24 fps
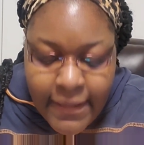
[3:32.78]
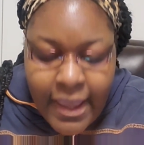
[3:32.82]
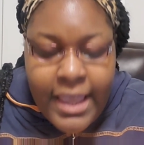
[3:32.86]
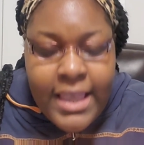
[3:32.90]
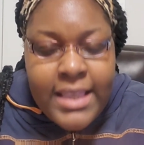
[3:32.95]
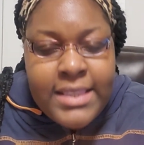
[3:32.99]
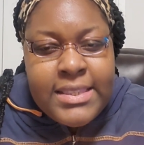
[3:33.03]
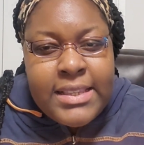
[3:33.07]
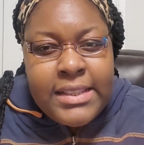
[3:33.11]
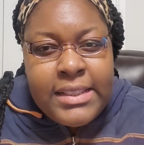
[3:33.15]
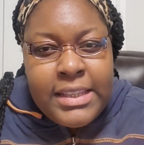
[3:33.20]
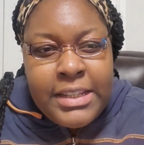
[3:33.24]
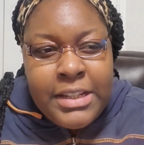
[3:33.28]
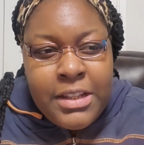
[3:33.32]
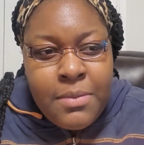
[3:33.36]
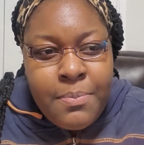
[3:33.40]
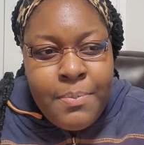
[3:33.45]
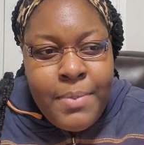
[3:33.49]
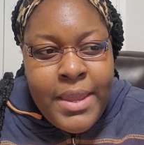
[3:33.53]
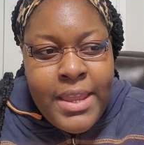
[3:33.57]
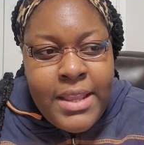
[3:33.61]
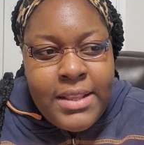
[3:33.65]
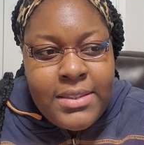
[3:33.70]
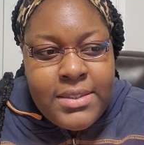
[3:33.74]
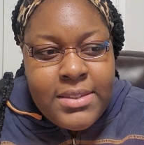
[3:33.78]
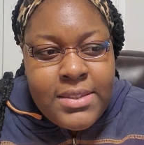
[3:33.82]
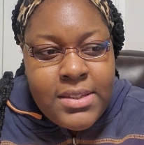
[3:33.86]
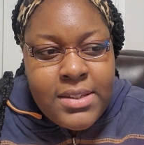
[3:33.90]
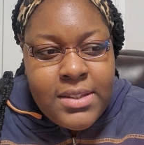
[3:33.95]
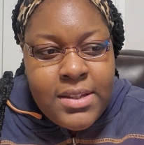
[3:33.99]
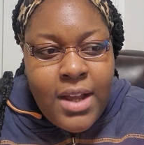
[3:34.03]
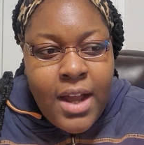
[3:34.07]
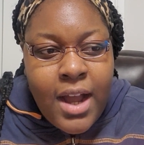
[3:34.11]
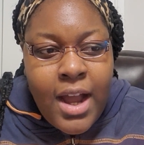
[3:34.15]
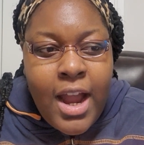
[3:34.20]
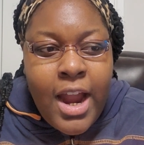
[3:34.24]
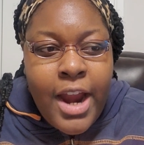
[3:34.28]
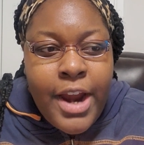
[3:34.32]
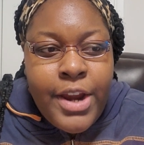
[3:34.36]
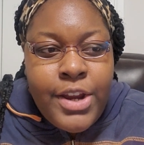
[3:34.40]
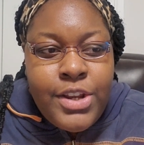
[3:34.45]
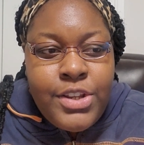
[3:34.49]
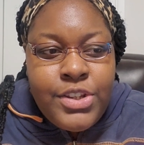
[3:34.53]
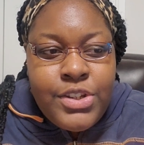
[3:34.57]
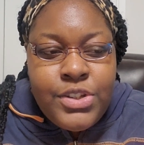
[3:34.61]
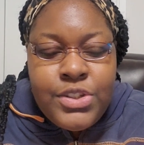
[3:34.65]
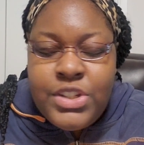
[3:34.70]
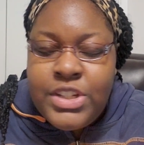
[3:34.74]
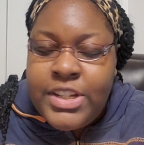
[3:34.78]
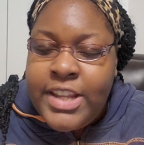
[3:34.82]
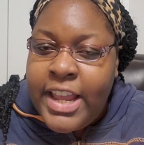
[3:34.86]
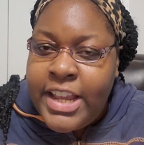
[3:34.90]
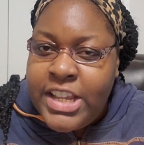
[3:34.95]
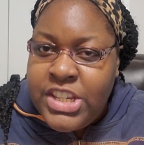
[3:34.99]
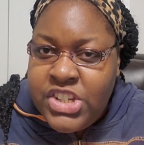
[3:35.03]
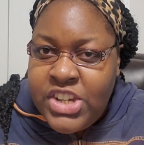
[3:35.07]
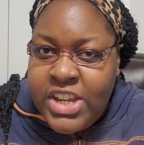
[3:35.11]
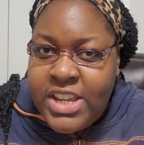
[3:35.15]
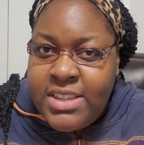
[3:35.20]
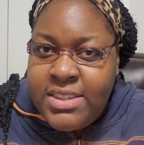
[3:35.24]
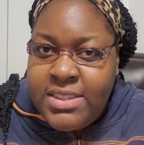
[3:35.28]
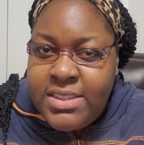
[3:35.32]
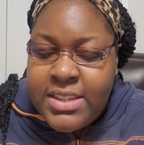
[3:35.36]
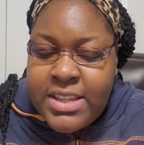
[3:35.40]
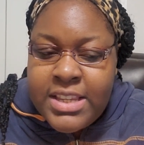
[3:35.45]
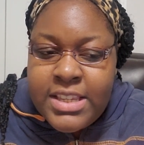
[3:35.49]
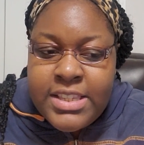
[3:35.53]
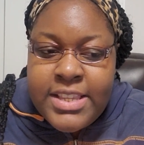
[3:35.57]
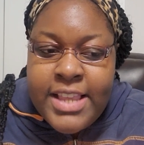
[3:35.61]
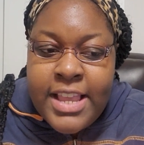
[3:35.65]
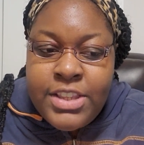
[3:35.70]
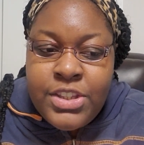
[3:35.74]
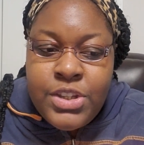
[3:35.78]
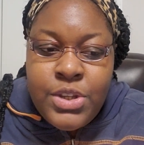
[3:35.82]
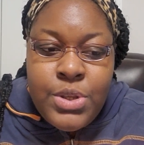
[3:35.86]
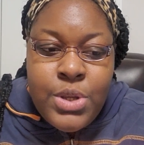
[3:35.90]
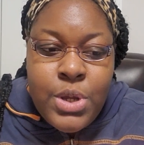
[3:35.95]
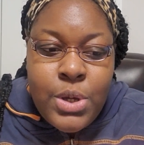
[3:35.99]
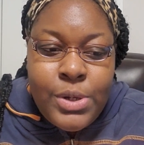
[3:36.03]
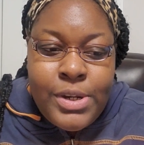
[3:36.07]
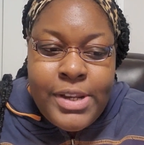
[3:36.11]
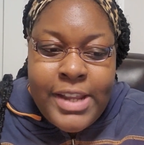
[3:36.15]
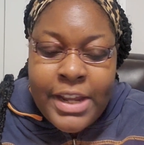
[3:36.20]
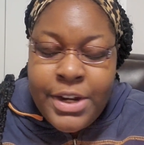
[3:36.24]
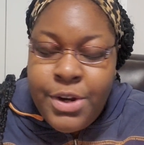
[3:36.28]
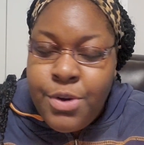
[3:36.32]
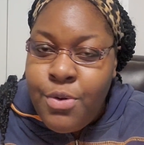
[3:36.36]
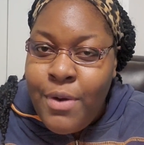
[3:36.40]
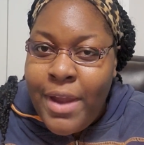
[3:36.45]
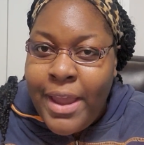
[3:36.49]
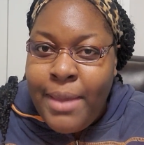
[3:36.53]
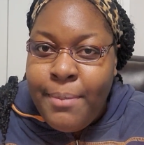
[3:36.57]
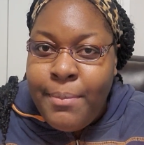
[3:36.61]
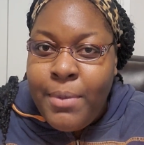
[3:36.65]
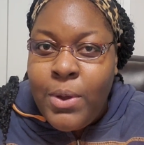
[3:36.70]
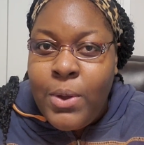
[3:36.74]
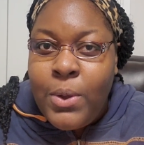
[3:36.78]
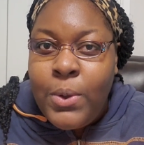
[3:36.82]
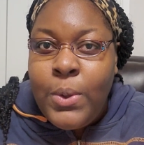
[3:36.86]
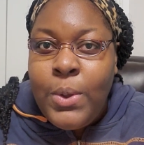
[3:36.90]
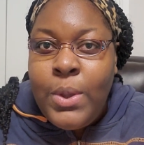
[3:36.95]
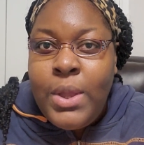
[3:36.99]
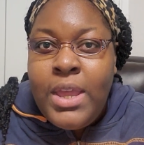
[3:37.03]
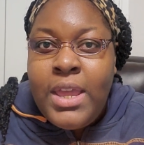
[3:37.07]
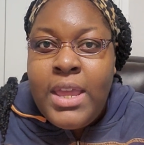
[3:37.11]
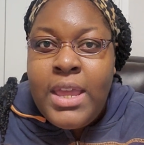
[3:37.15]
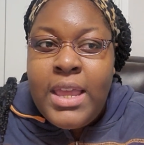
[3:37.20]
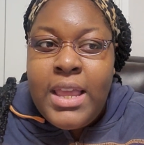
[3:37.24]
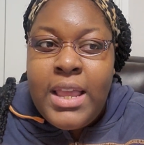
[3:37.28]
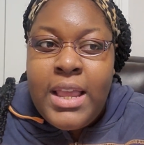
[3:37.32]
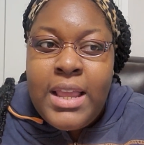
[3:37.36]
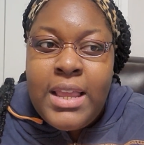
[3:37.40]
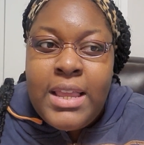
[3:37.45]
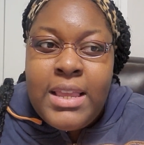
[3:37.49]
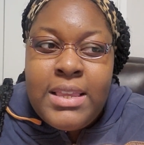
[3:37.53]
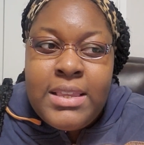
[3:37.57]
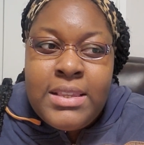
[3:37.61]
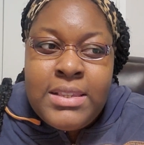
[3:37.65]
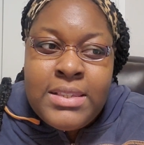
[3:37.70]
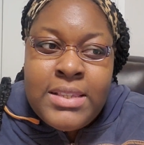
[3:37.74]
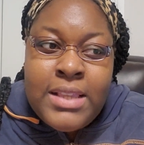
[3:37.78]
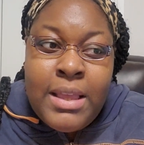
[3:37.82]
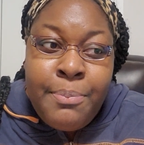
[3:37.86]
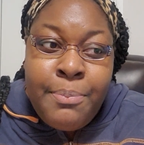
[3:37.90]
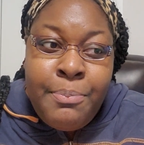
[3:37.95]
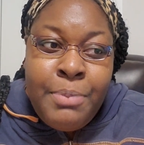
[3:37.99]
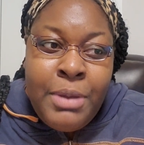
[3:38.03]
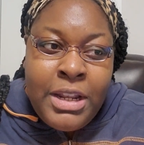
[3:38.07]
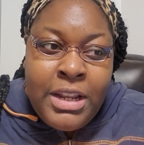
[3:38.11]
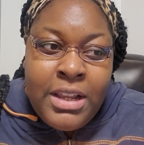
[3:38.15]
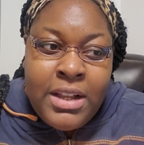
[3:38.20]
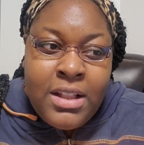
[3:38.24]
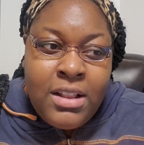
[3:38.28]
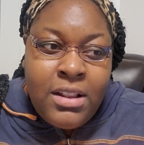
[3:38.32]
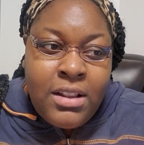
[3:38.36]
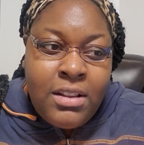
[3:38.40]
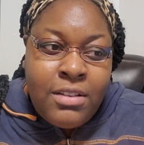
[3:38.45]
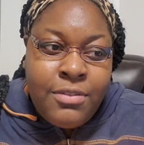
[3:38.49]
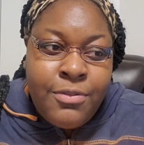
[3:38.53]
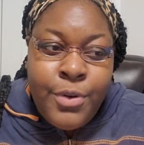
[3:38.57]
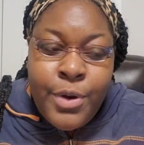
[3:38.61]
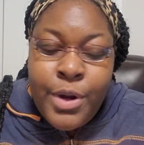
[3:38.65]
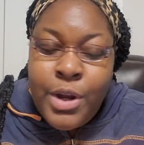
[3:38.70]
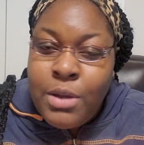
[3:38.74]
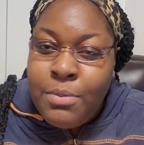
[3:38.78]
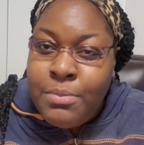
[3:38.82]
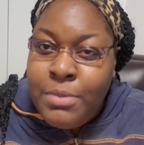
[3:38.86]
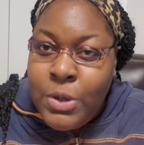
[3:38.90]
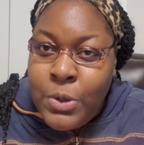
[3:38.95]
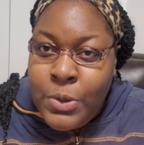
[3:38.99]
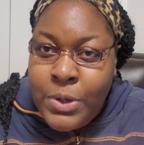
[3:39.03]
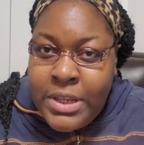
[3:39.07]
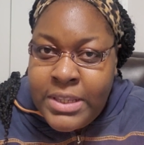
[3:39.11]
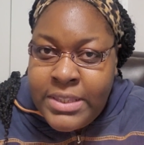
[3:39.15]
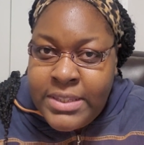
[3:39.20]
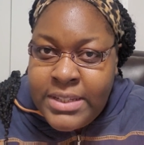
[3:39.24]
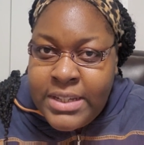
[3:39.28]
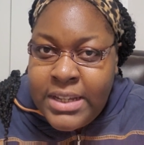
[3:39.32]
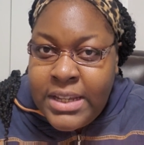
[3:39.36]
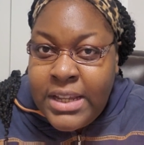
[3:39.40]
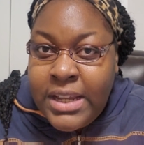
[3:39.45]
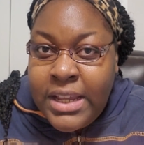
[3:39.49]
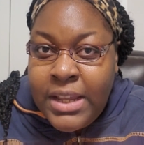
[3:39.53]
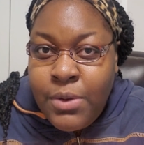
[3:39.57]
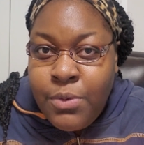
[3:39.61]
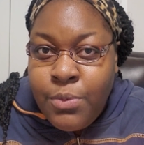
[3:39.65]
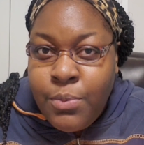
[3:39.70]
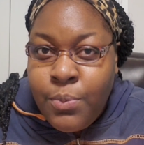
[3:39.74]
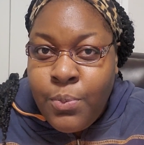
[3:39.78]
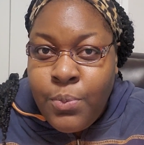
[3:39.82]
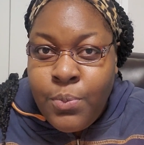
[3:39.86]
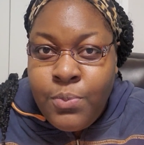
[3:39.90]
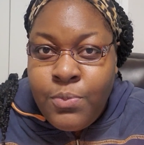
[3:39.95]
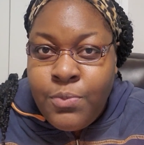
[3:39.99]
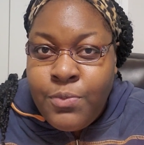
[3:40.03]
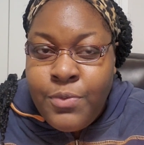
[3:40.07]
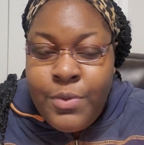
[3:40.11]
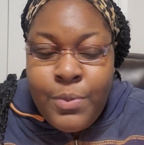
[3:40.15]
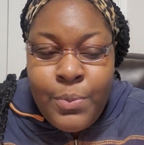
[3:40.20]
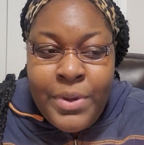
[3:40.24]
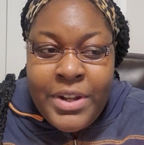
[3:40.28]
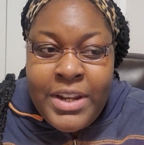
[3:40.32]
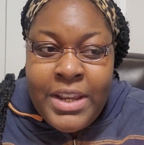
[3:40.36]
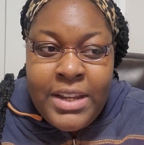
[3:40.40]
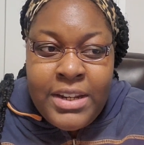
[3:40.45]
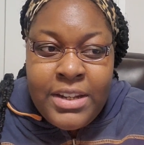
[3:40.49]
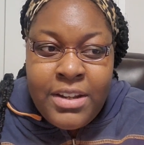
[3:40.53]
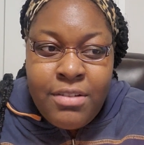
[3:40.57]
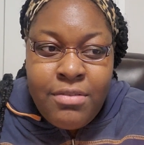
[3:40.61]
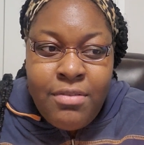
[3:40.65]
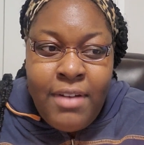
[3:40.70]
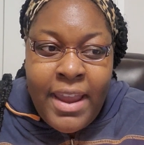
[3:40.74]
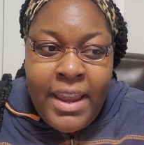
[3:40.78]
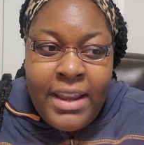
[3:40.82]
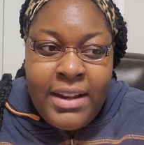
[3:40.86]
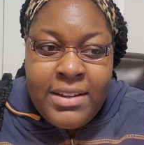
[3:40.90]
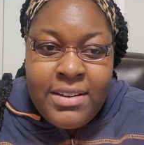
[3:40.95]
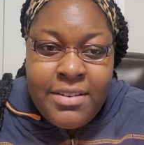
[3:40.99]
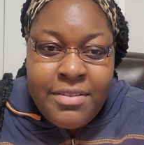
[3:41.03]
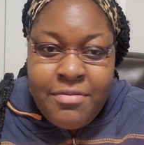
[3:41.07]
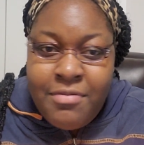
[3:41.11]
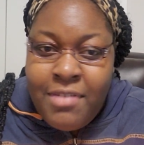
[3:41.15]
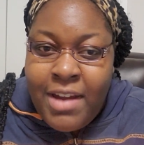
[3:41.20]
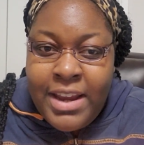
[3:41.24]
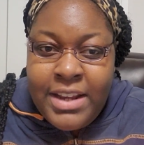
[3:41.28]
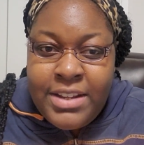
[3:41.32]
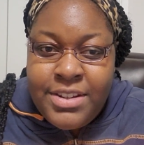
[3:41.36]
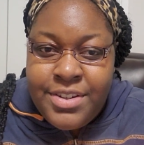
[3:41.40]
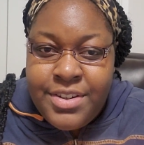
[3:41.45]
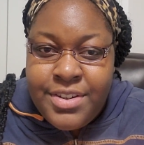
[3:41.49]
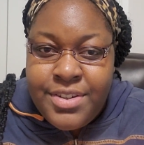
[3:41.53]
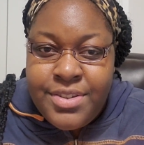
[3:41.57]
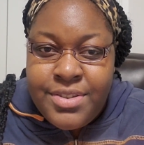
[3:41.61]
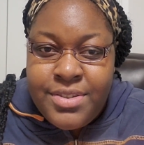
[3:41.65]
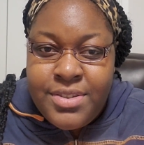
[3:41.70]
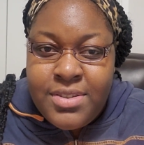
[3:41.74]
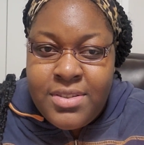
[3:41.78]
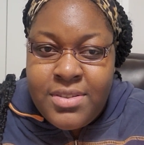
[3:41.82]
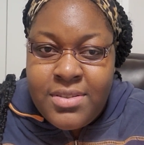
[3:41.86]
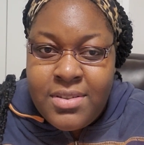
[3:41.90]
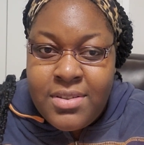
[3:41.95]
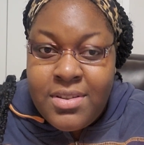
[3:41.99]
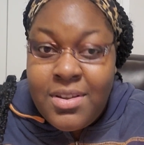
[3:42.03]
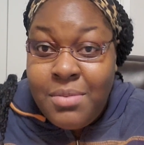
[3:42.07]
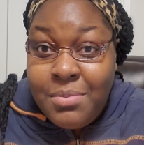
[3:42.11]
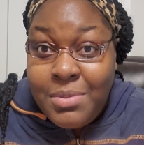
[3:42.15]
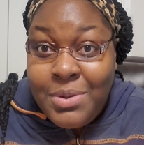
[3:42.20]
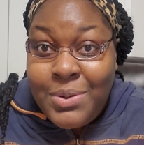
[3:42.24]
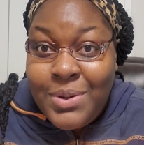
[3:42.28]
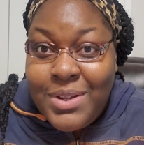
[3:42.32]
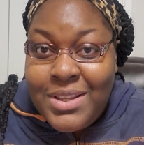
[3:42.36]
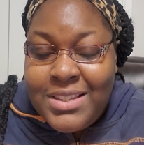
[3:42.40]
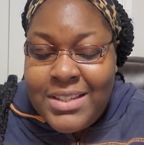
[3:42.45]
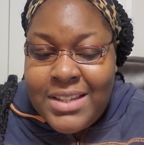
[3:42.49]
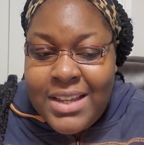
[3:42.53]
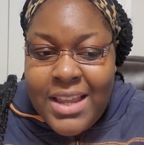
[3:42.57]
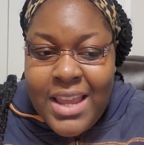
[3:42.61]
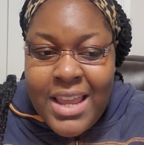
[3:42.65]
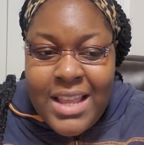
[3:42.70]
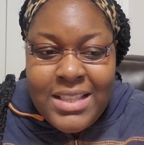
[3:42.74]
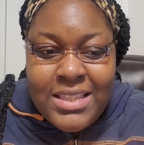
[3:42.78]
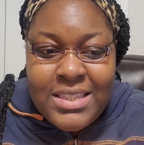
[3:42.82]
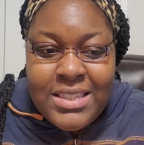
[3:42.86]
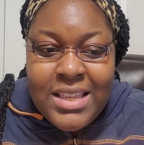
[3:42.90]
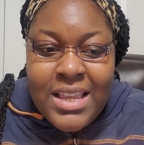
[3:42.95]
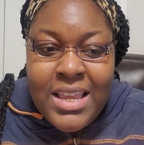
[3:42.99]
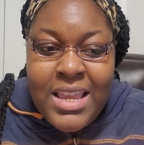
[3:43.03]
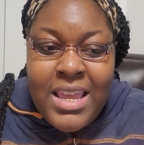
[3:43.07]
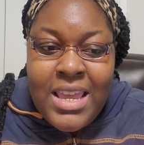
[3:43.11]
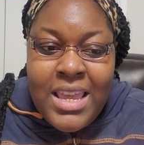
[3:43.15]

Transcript: it's a little bit hard to digest because, as you know, NaNoWriMo is a pinnacle for community within the writers community. It's